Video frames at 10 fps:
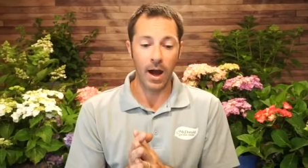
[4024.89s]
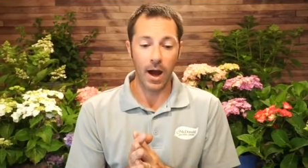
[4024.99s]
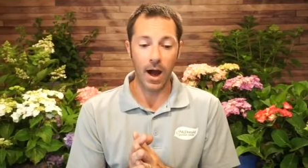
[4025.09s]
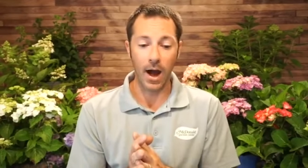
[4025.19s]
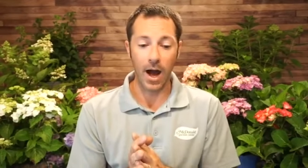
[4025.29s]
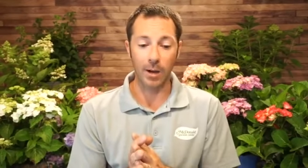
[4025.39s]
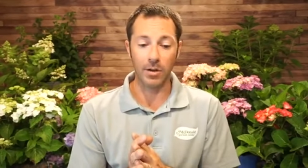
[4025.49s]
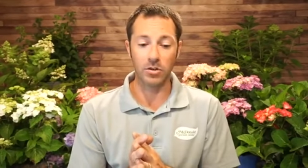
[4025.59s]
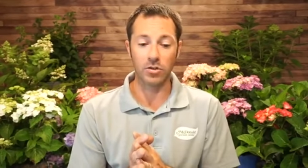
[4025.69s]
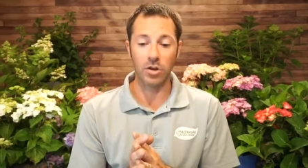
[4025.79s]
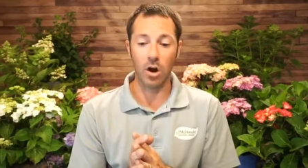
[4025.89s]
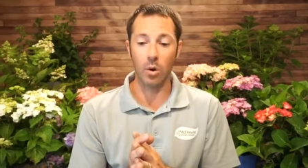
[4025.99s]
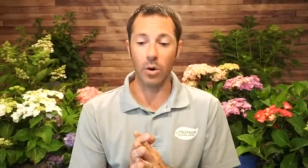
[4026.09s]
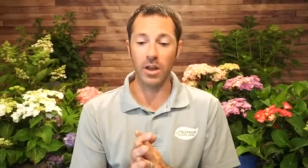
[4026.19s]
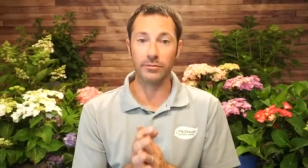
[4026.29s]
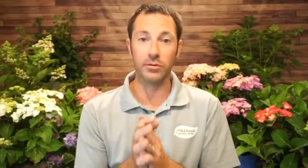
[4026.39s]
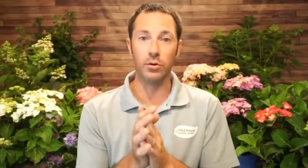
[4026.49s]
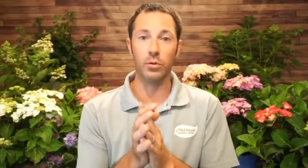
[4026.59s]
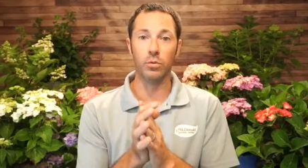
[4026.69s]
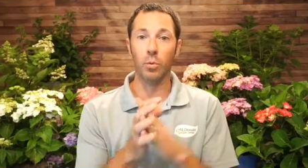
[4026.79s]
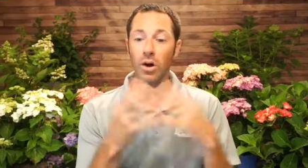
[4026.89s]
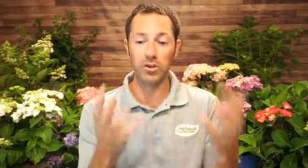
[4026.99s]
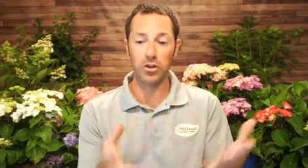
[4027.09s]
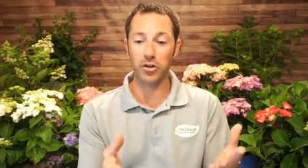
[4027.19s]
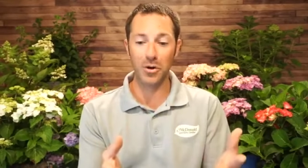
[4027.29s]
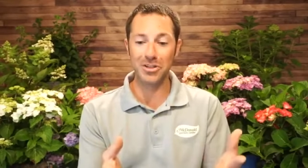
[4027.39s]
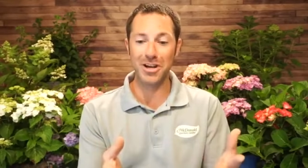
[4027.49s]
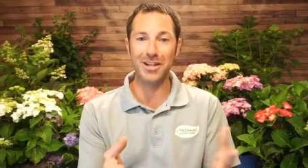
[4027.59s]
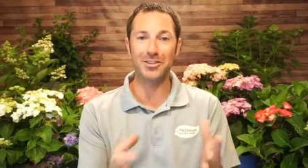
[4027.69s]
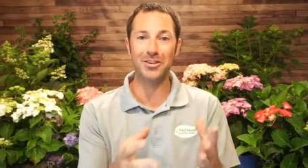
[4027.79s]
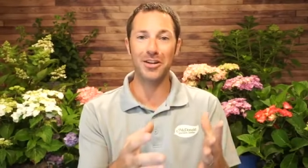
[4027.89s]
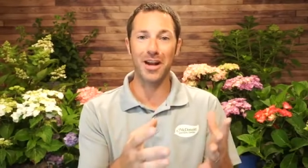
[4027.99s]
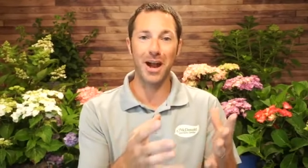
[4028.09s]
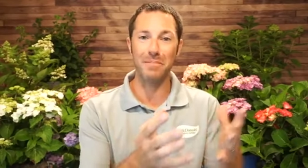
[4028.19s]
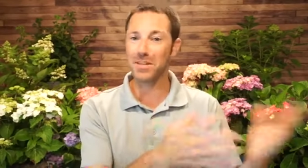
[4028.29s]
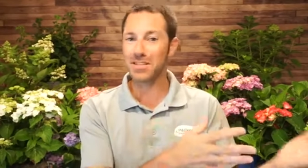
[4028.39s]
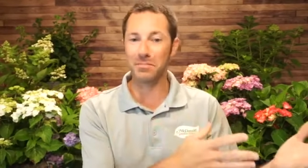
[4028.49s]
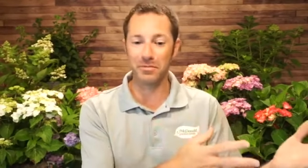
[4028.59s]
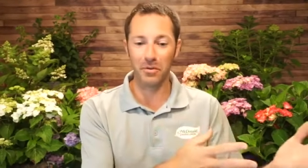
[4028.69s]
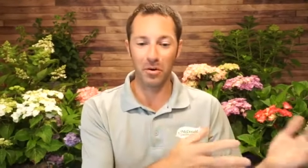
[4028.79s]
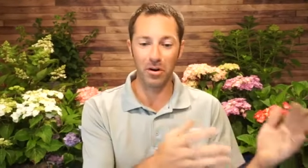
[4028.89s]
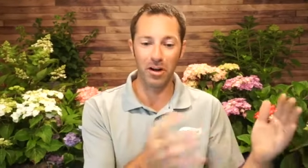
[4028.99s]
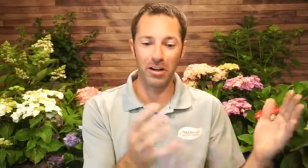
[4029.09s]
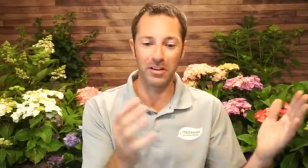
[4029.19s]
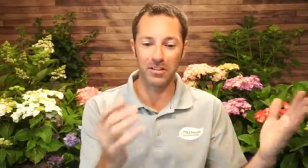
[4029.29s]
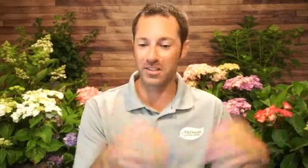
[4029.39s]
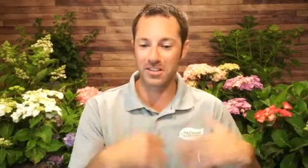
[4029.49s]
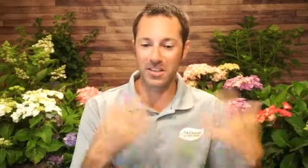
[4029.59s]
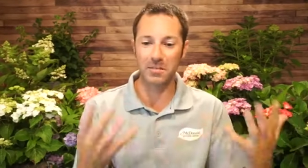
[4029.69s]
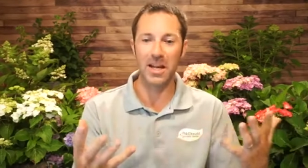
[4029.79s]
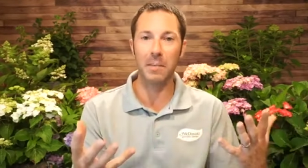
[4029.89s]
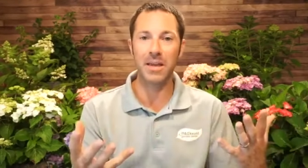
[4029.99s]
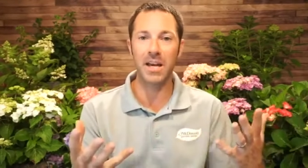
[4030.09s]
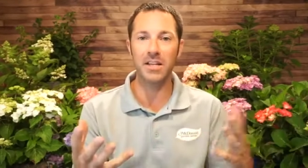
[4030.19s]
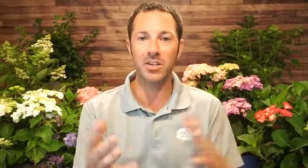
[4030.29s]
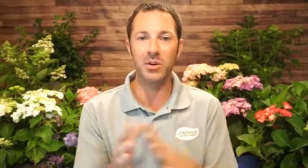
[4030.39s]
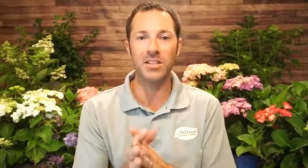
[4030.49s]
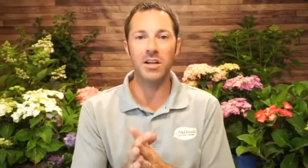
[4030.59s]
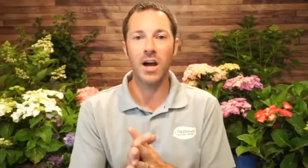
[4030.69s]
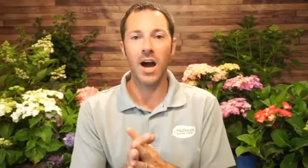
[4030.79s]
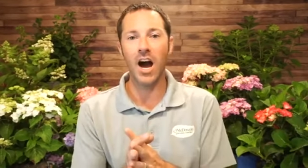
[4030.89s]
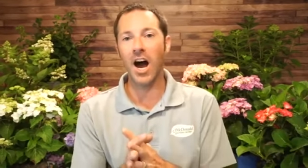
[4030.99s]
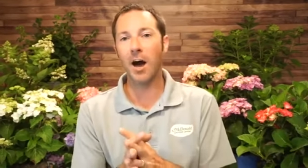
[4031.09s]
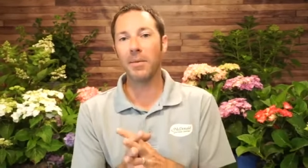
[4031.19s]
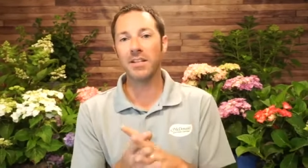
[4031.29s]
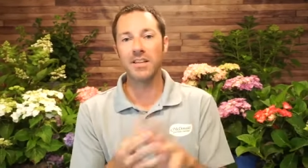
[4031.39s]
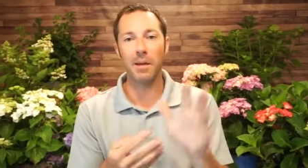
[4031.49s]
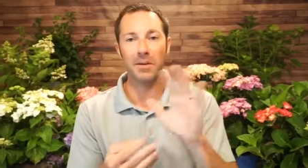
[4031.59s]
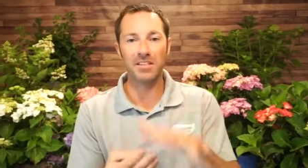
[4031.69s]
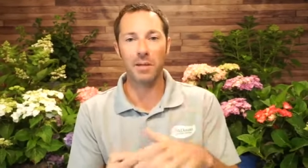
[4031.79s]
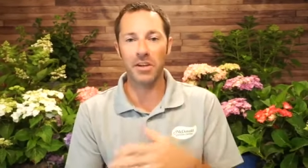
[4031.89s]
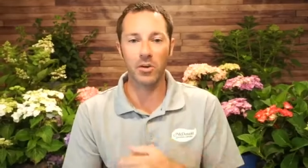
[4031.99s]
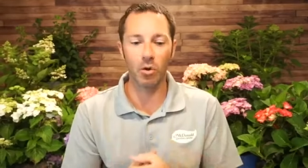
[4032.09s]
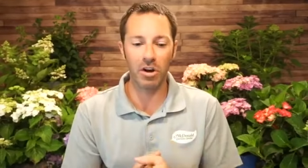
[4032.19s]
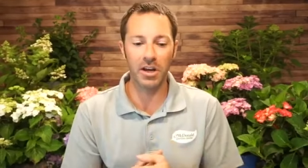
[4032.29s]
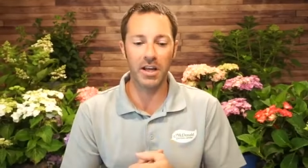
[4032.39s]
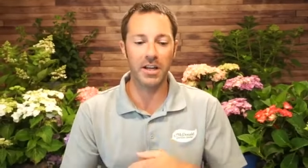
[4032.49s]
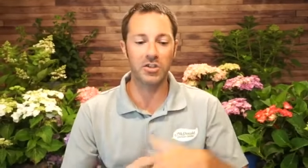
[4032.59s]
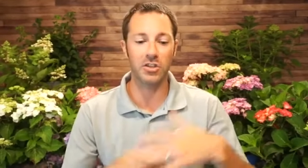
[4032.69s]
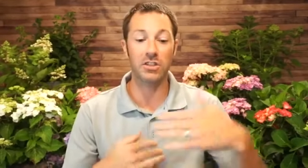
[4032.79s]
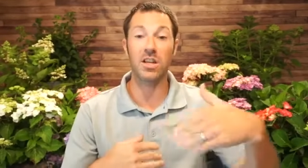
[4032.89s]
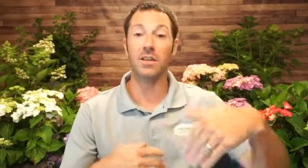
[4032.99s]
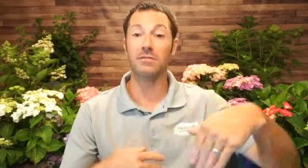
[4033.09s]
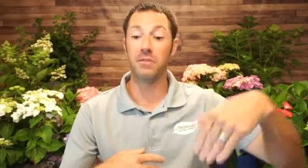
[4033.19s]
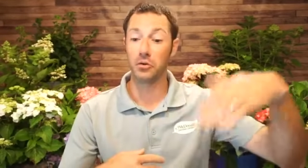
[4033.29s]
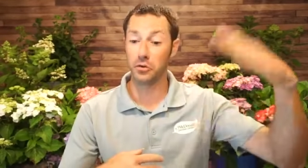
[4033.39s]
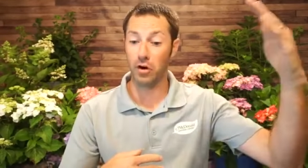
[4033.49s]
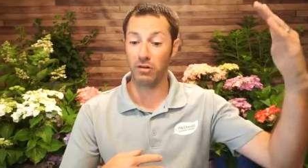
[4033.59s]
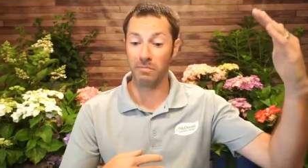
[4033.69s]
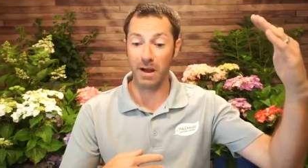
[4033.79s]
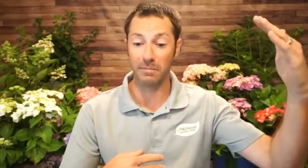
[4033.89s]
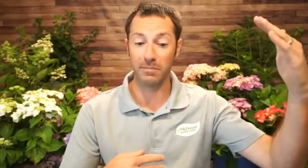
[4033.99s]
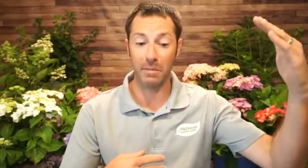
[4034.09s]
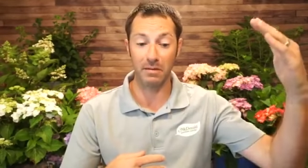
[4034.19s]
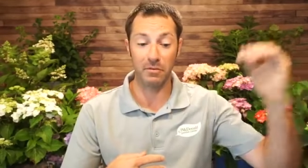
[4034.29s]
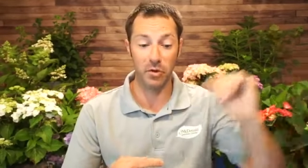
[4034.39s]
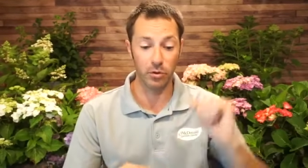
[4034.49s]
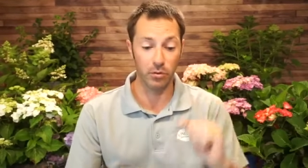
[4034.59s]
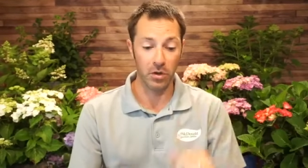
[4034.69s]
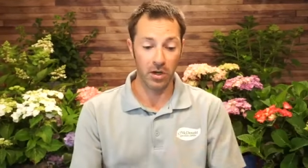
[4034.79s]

Um, so if you want your question answered and I missed it before and it doesn't seem like I'm getting to it, um, it's not because I'm ignoring it, it's just it filtered off my, my view.